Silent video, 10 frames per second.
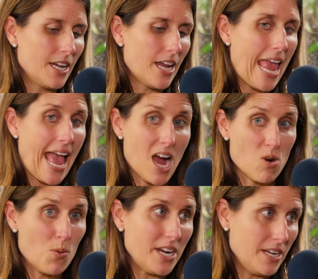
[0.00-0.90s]
how
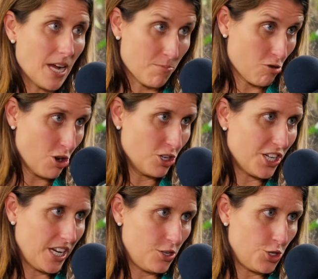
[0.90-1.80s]
we
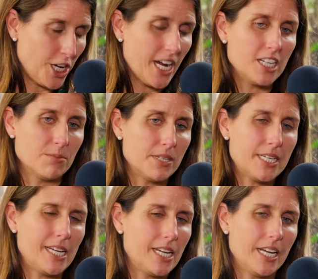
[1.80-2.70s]
approached education,
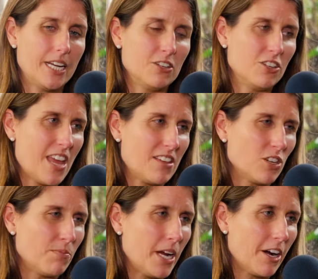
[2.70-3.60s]
particularly in that sort
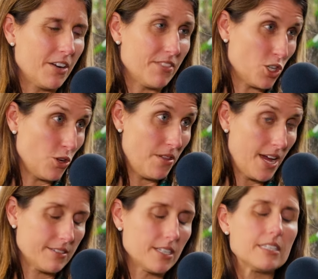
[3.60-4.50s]
of period of the
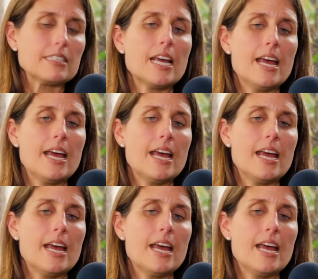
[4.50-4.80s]
2000s.